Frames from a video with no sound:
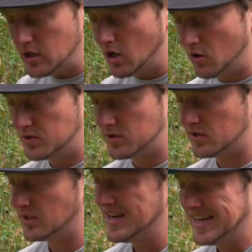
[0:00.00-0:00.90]

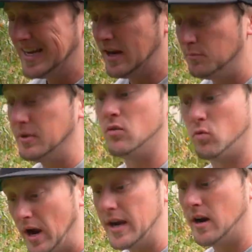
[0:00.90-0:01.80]
ghosts can be
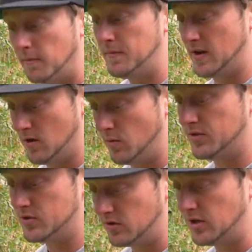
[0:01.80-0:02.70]
right up there
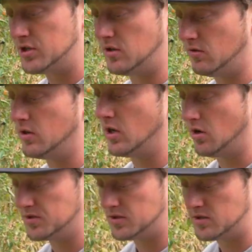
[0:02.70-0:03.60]
with the traditional
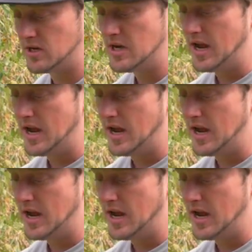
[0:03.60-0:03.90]
ghosts,